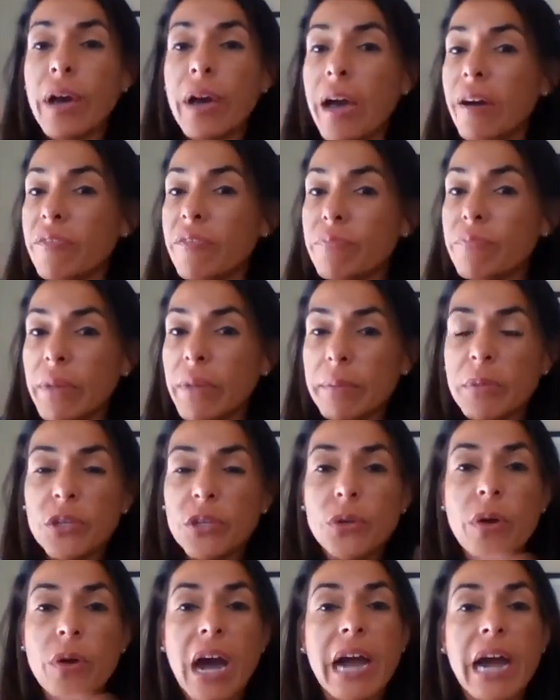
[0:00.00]
you have
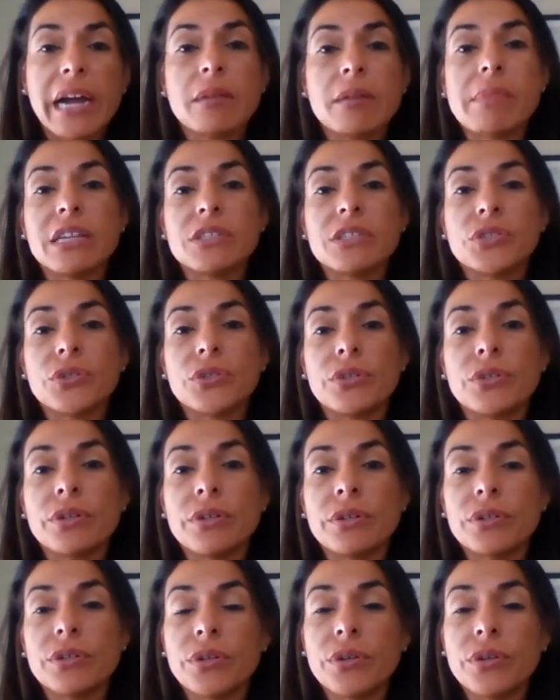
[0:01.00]
maybe you itemize
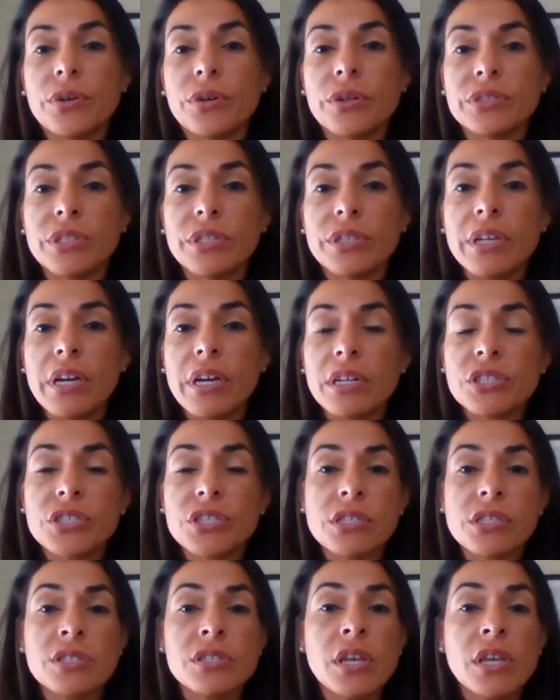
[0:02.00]
your
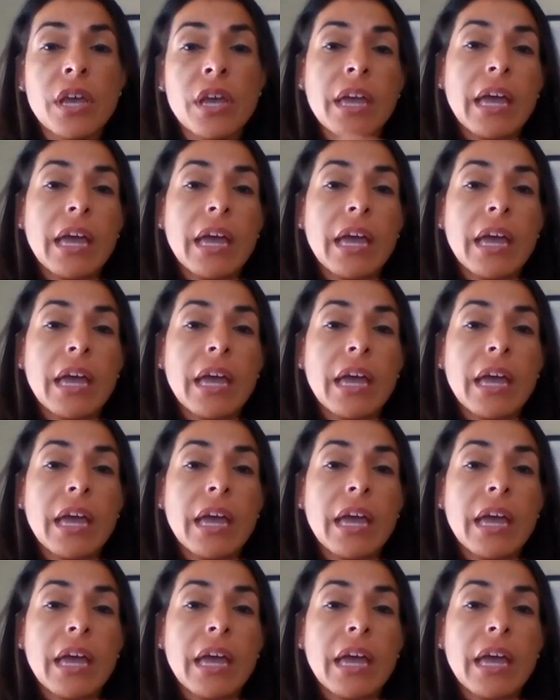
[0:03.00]
deductions,